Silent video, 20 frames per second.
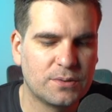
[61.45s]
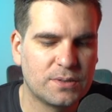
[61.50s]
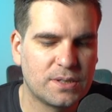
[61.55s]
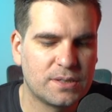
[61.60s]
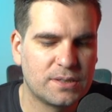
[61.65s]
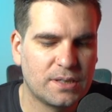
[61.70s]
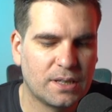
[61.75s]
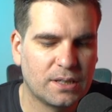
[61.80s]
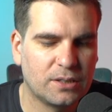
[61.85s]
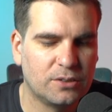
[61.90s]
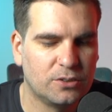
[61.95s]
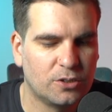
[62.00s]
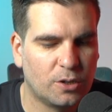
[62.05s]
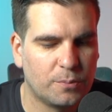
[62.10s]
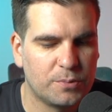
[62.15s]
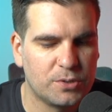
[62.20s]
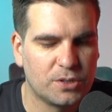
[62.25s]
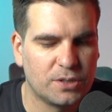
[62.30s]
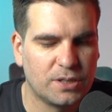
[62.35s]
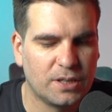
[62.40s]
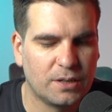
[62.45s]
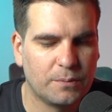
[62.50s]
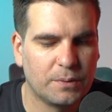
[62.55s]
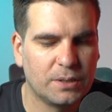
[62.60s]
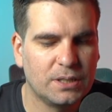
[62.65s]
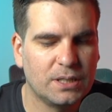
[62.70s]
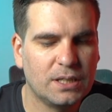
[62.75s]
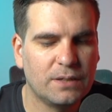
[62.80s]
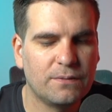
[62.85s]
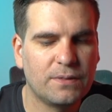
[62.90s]
It's the second option here. We're
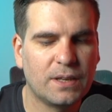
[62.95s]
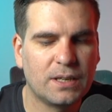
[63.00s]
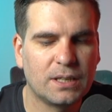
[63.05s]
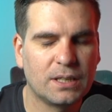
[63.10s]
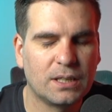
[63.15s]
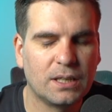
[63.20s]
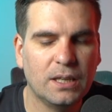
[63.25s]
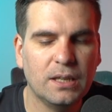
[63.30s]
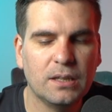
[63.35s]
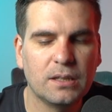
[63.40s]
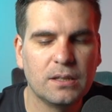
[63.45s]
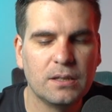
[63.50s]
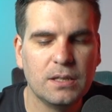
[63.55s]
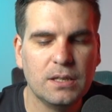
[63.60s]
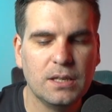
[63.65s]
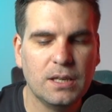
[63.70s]
going to give that a click.